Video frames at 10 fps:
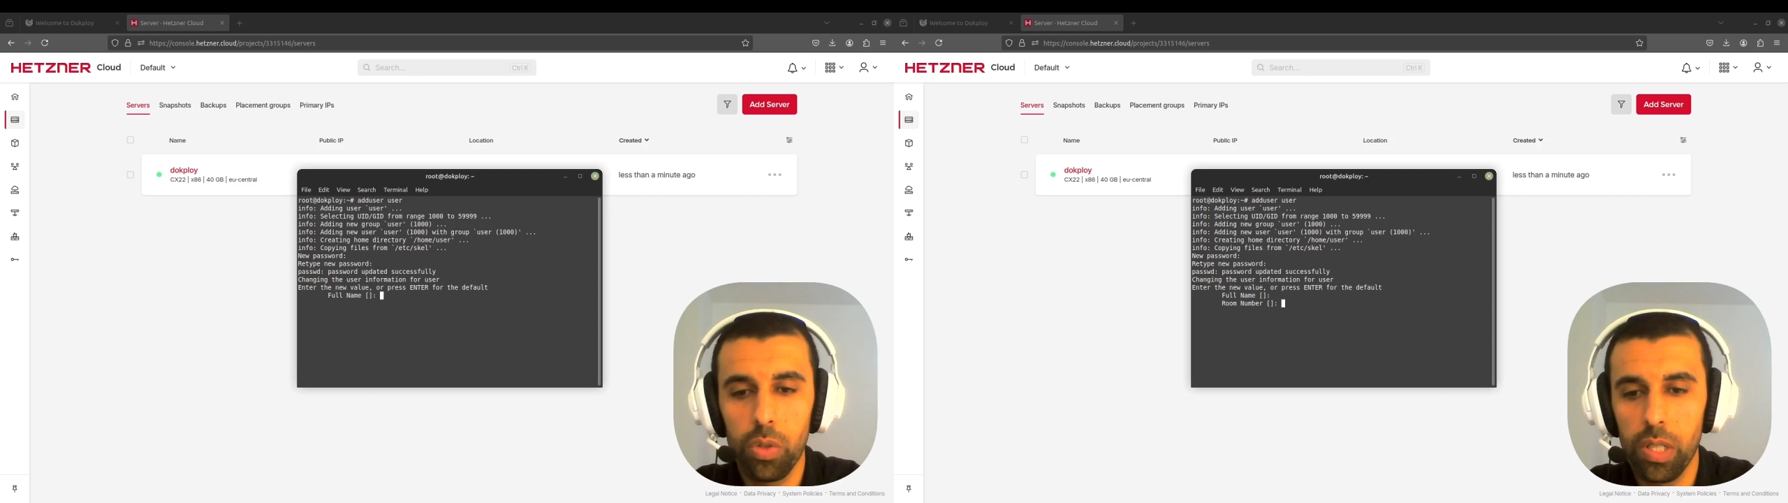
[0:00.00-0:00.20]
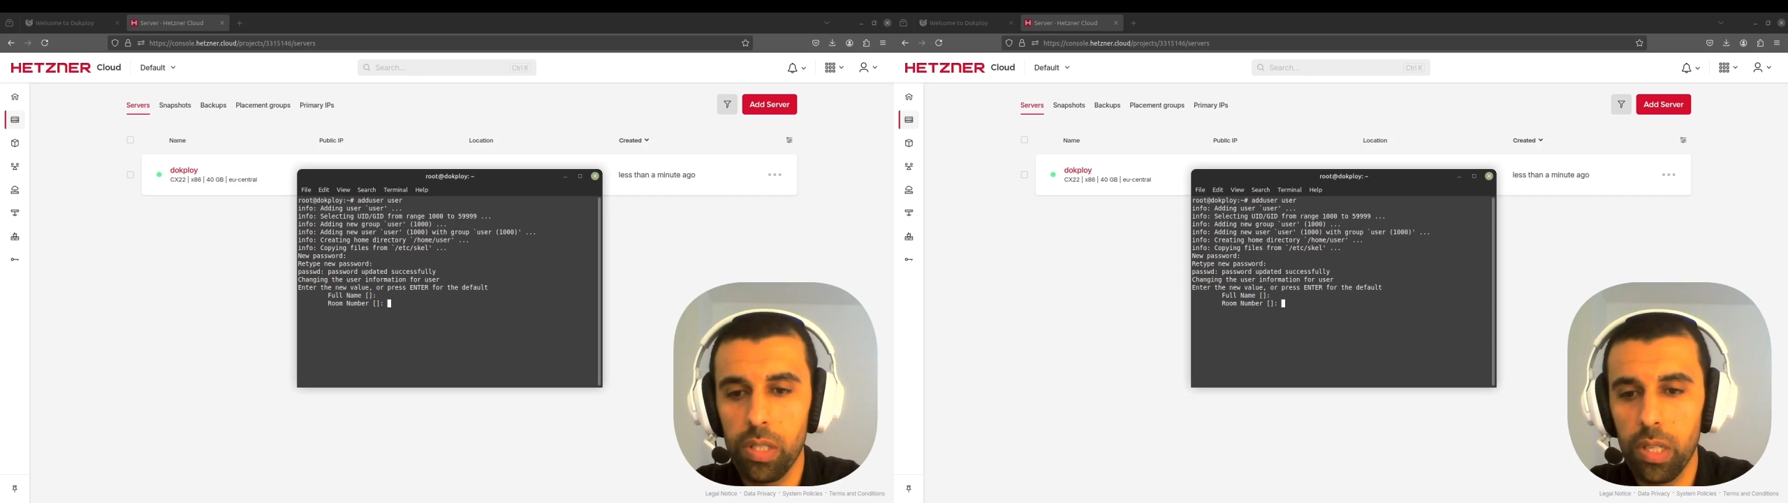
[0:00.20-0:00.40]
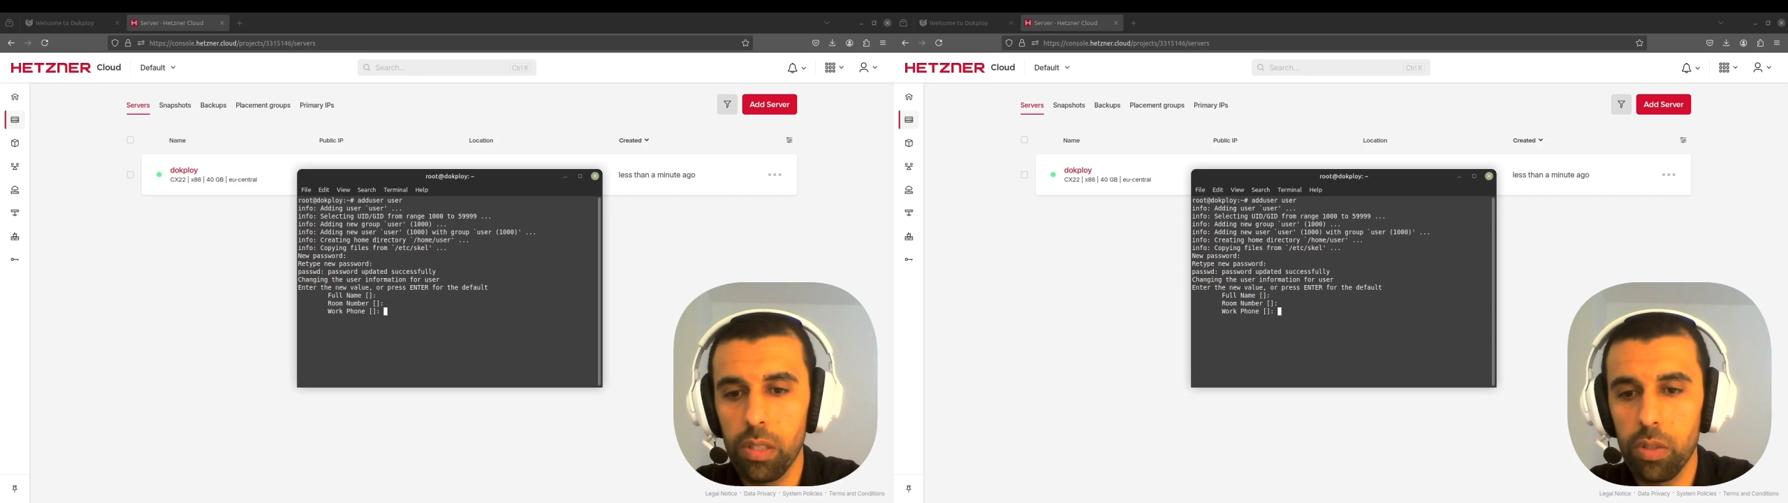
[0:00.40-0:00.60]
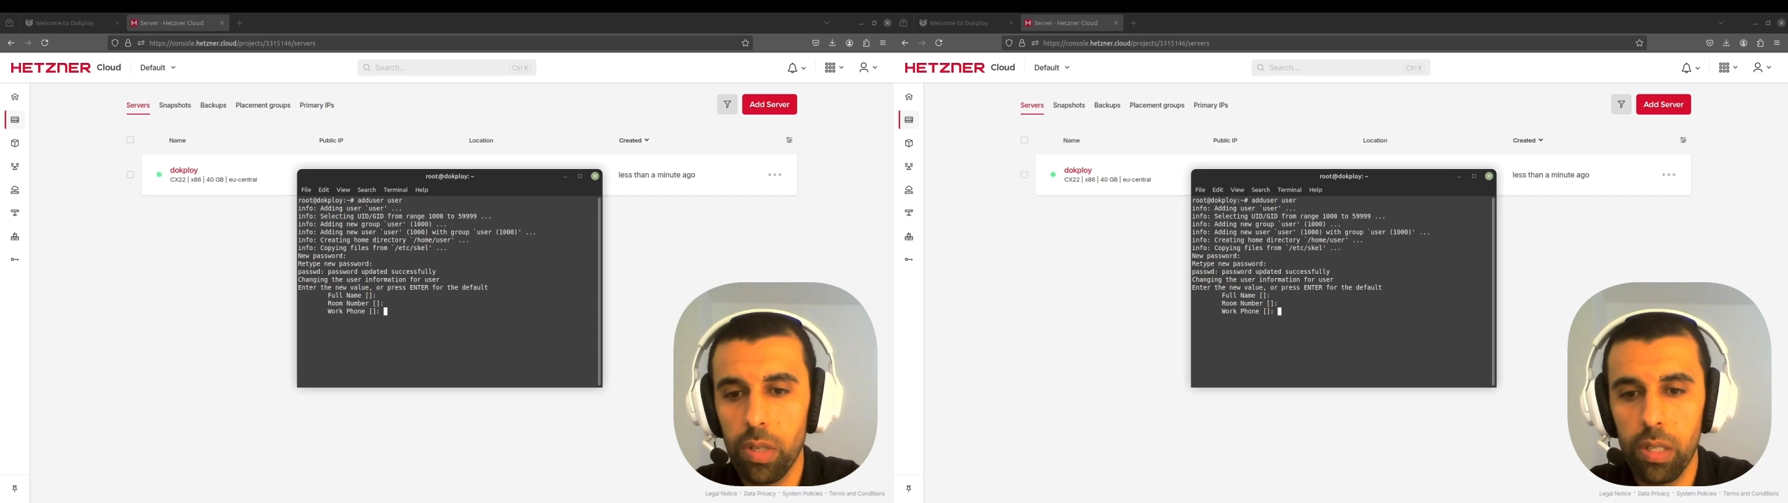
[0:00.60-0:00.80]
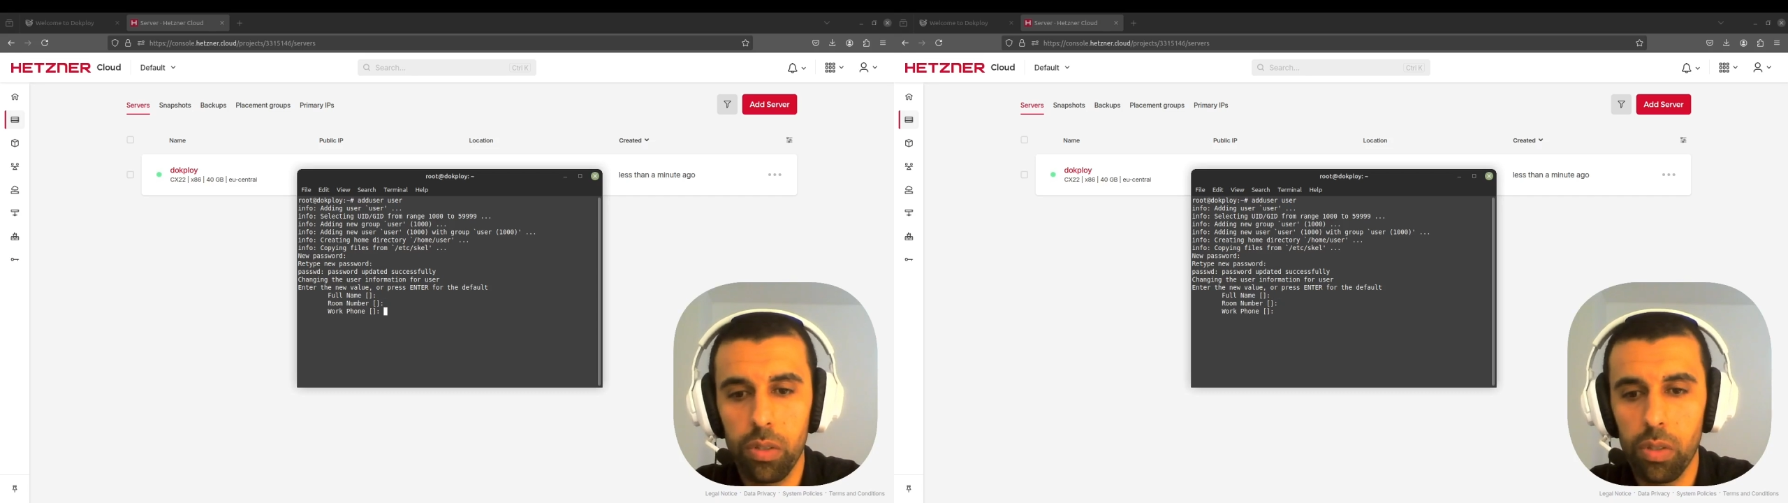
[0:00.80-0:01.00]
Just
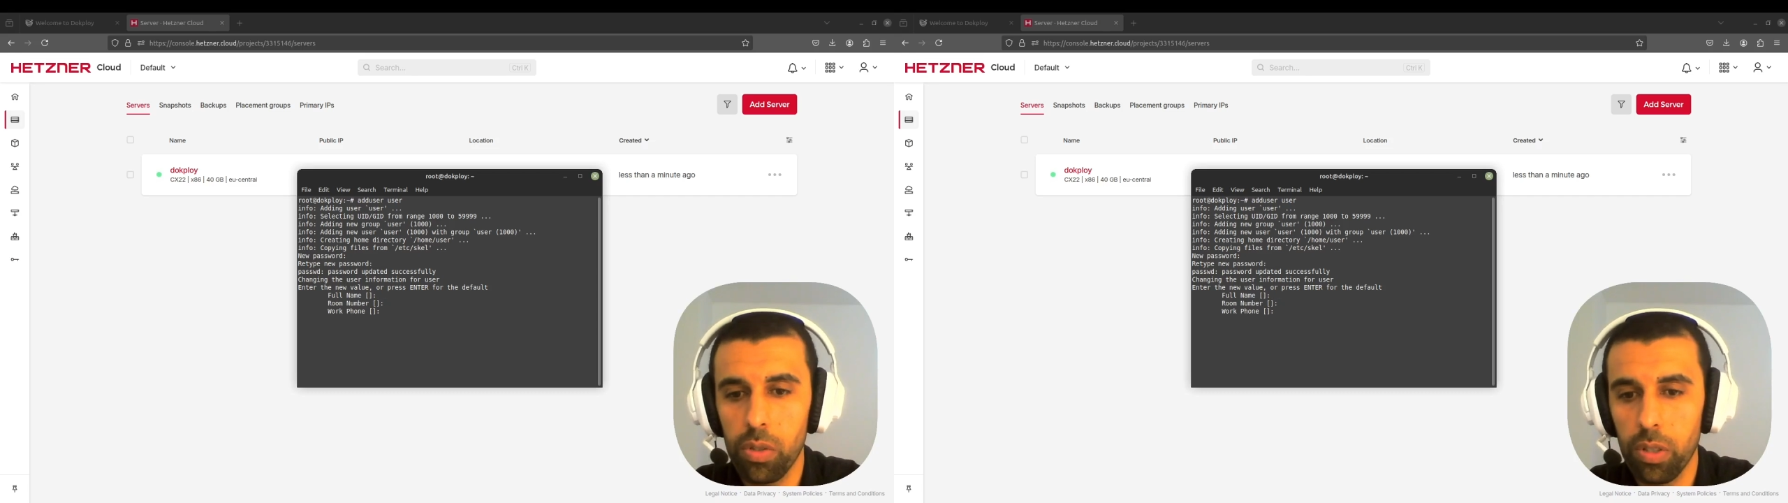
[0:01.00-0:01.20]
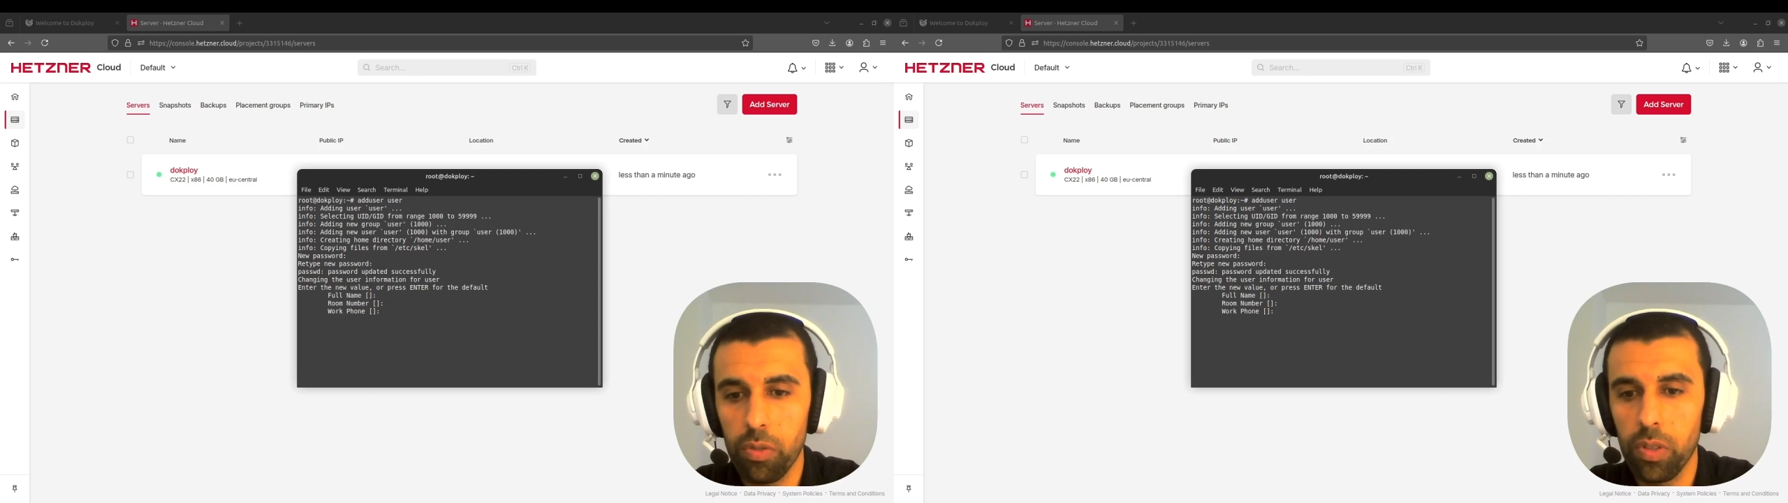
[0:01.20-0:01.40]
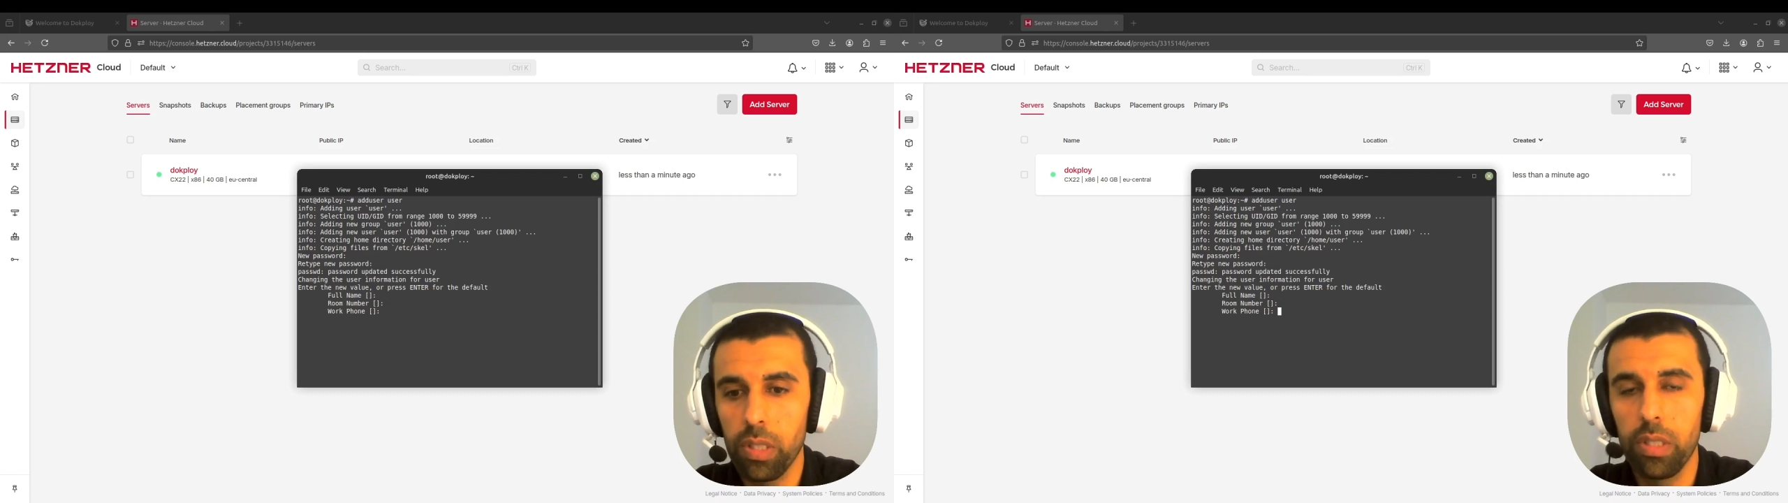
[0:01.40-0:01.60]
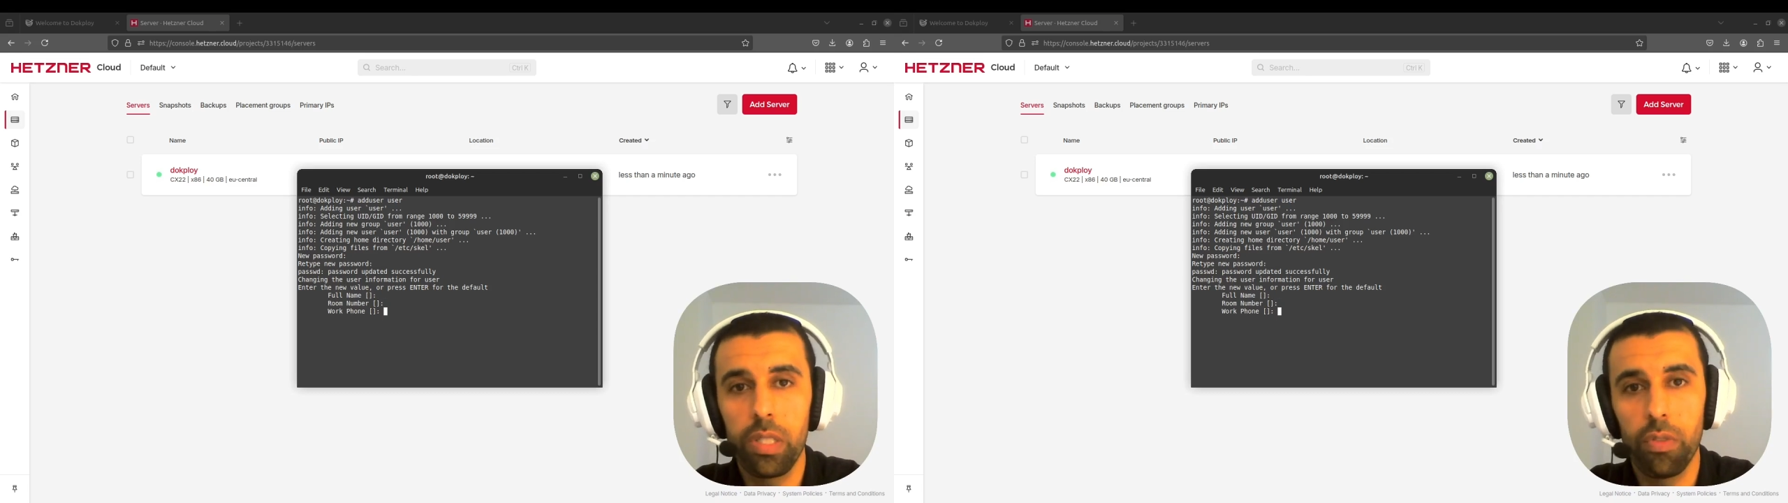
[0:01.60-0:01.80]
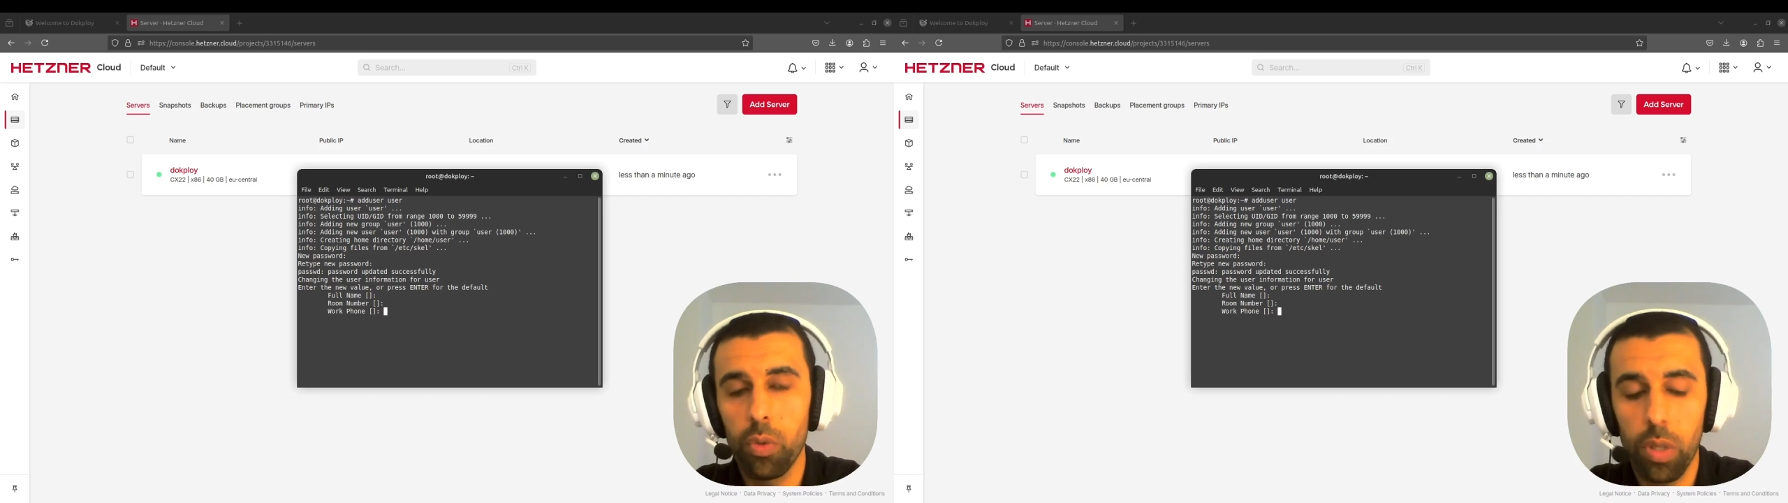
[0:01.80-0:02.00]
enter. You can fill in
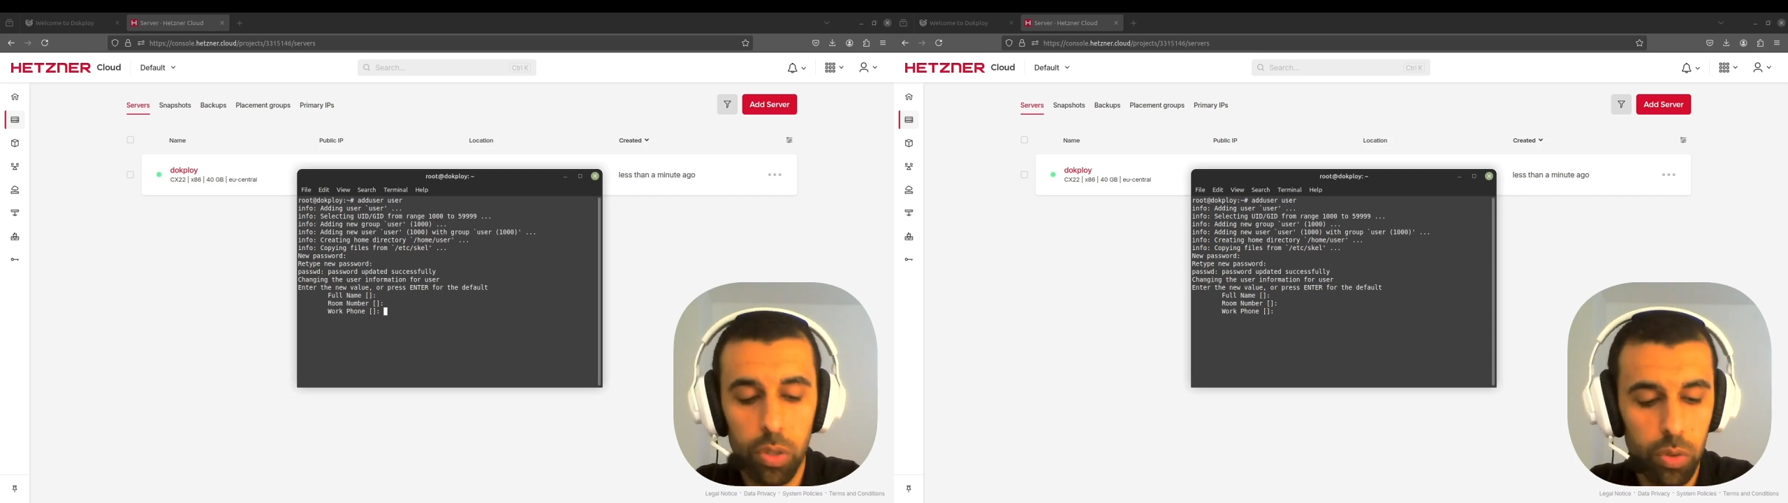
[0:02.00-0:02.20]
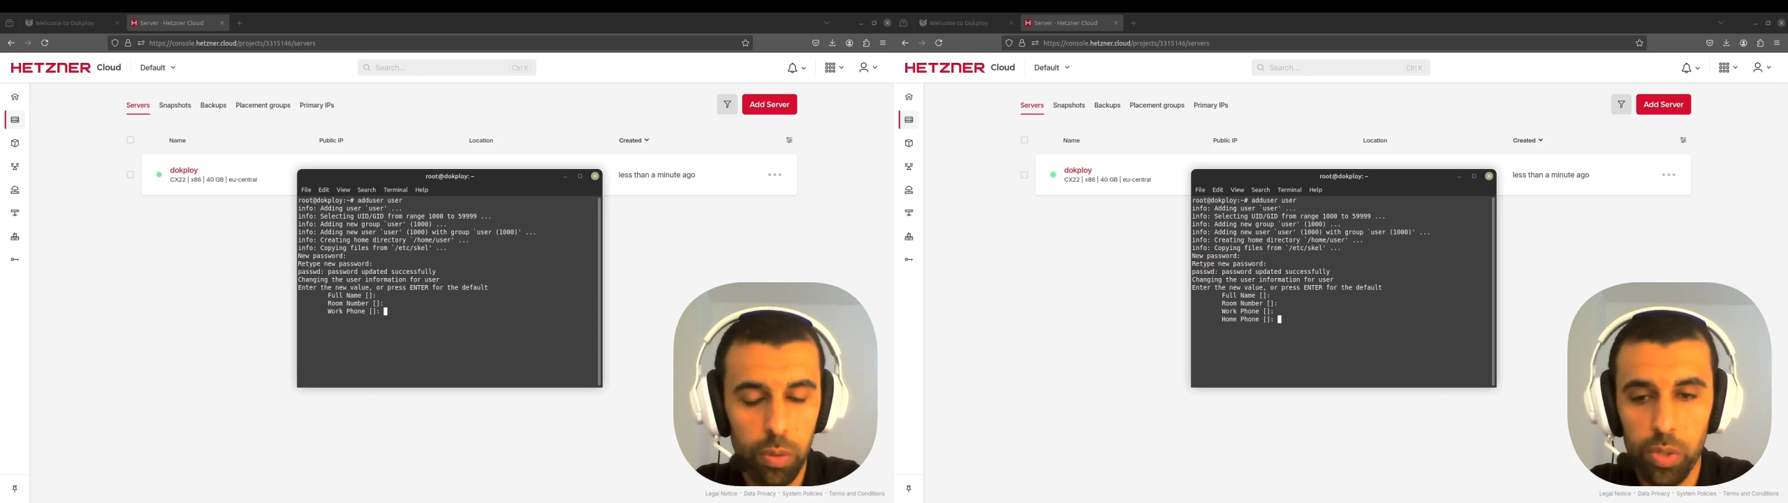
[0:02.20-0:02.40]
this if you want to.